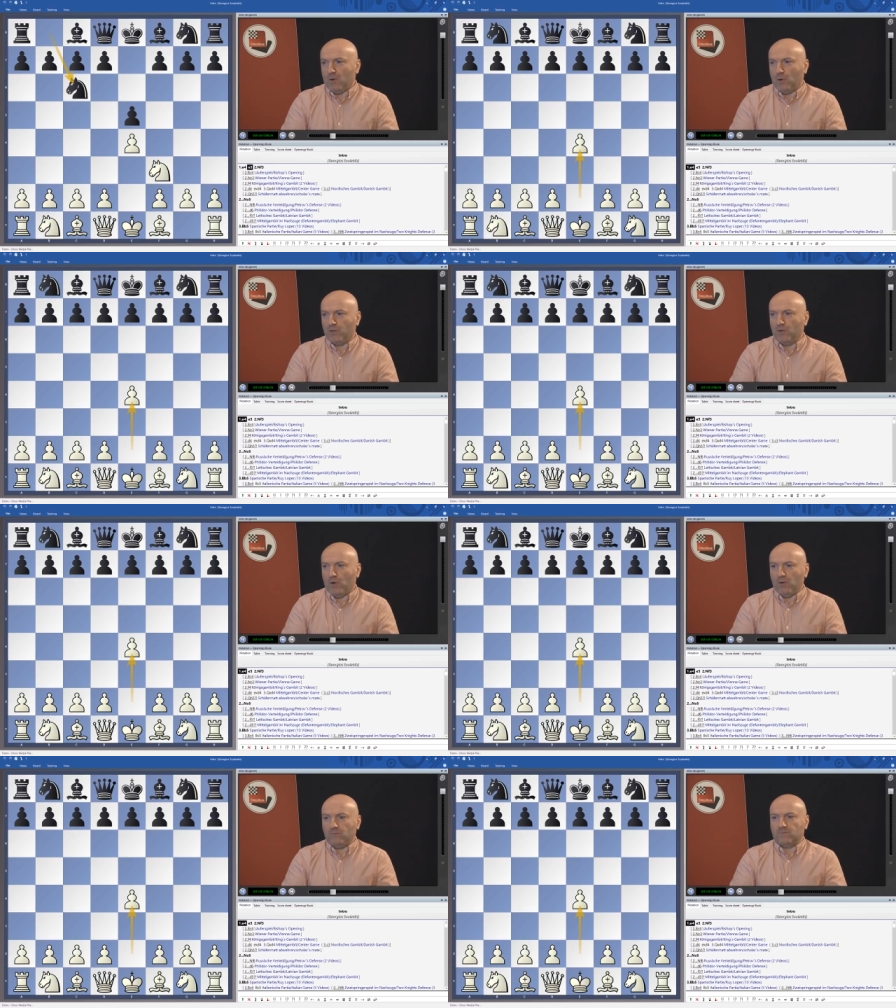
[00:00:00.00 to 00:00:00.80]
All in
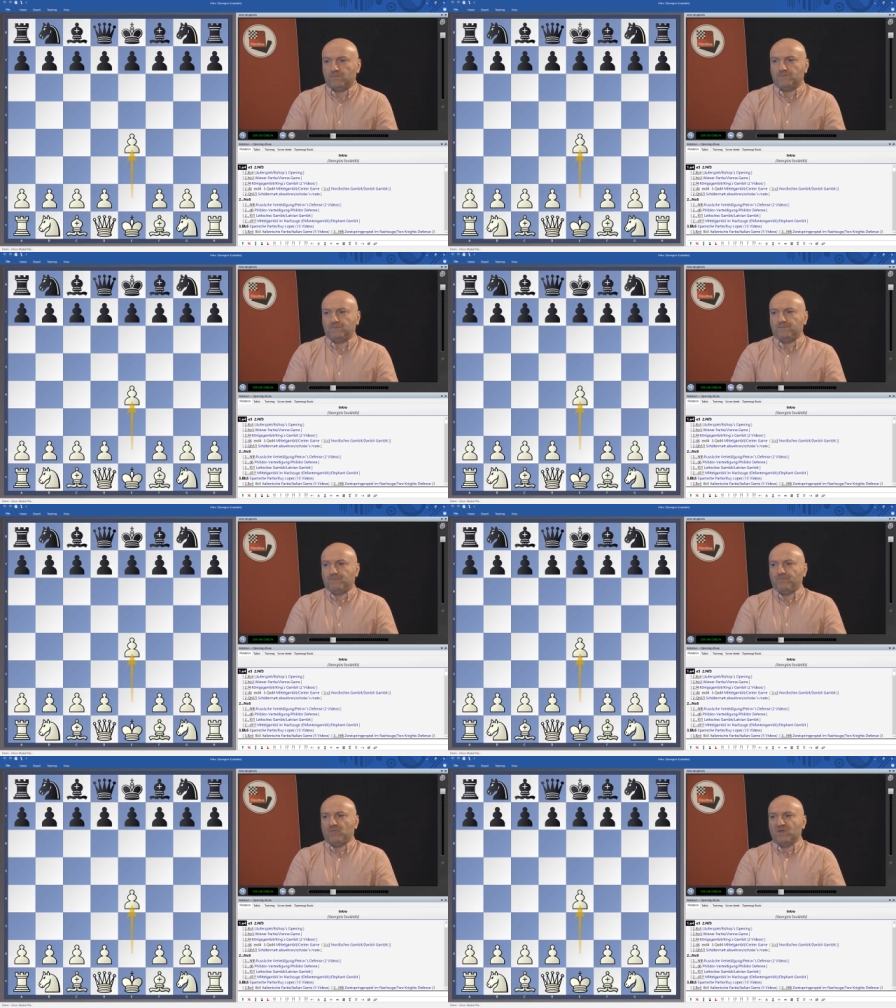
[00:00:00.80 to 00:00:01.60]
all,
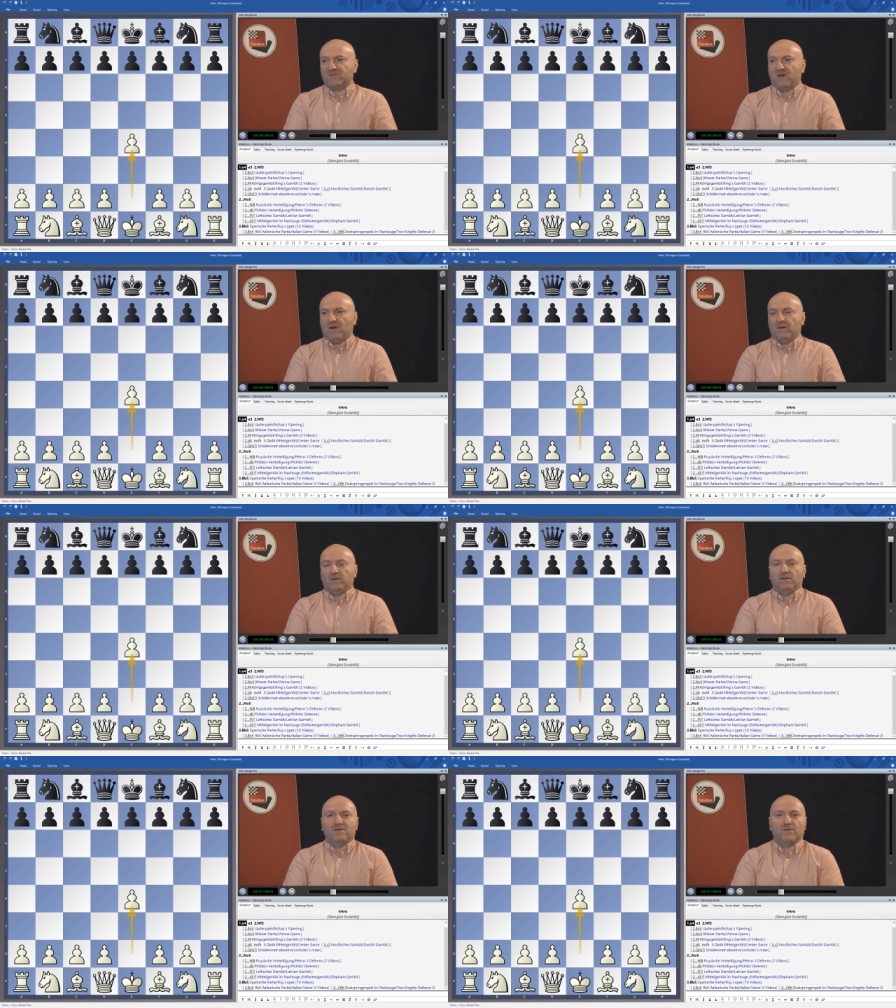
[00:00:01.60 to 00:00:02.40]
these are
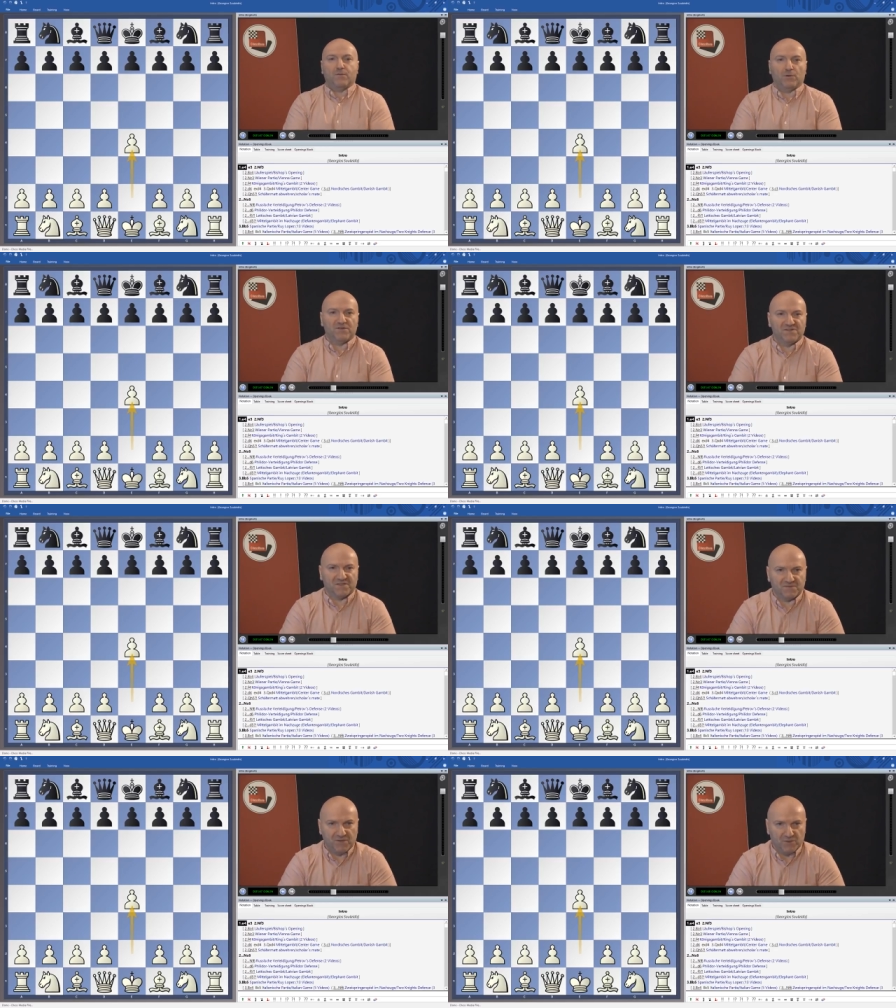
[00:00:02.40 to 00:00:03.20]

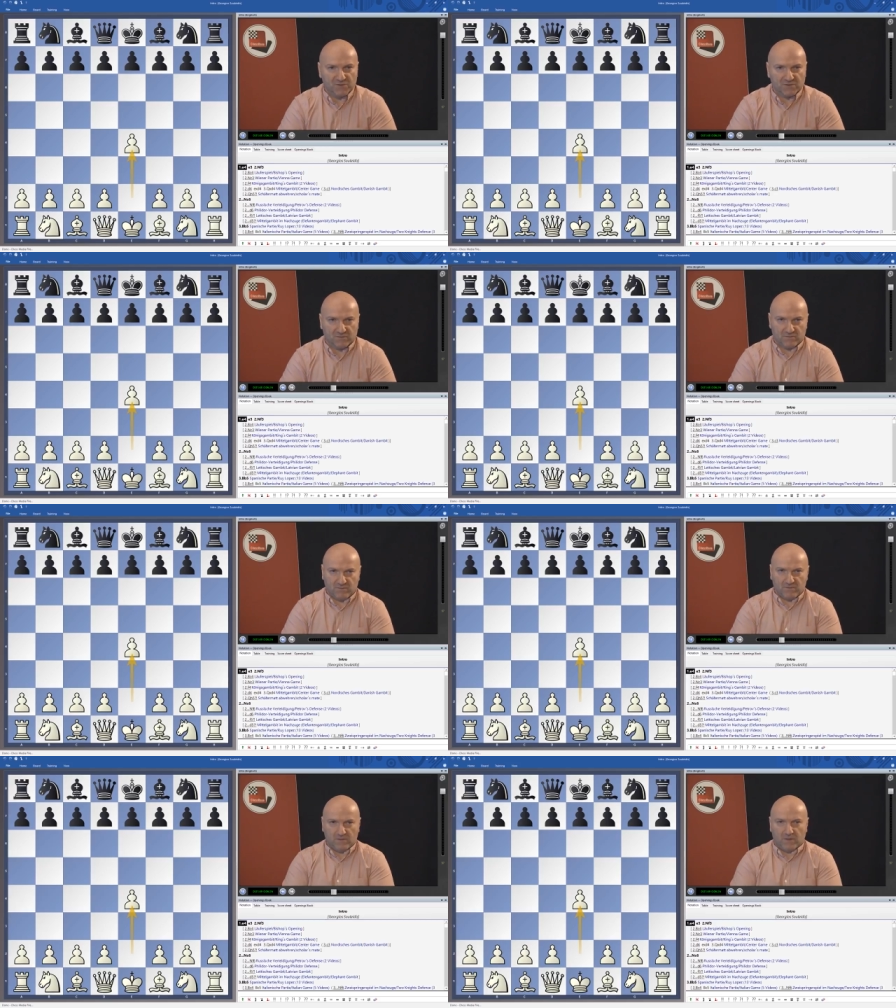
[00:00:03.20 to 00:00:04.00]
36 videos.
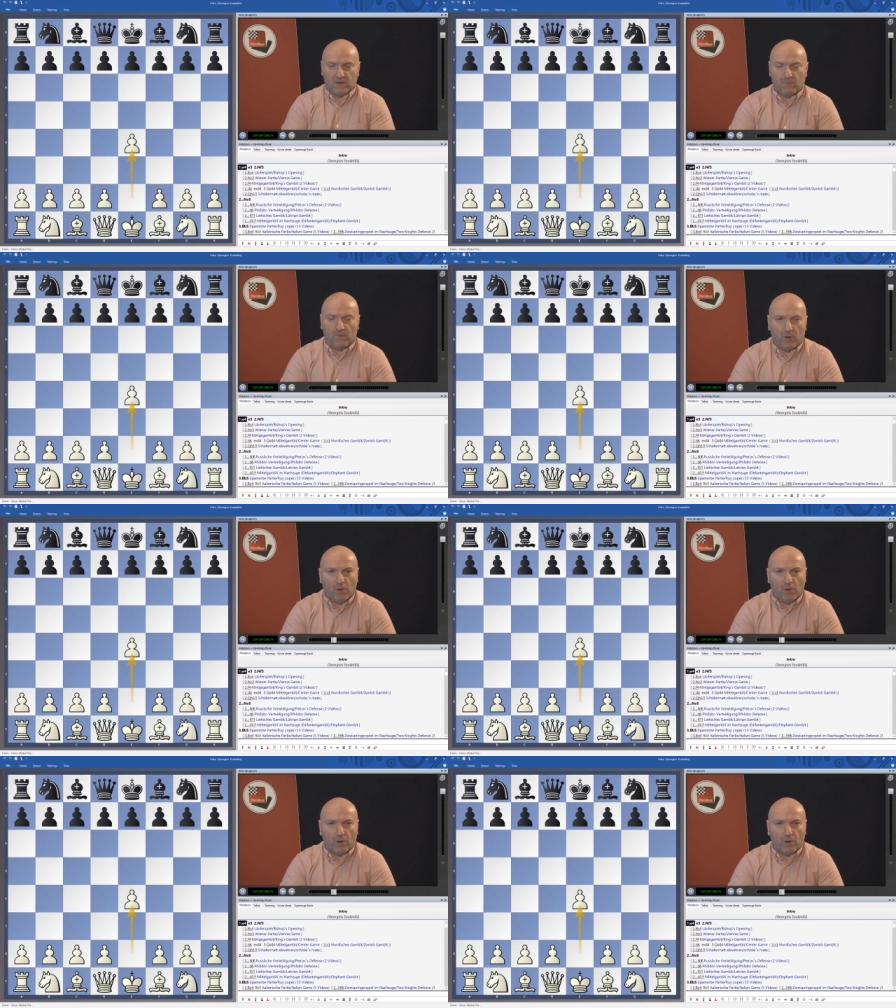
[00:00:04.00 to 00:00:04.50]
All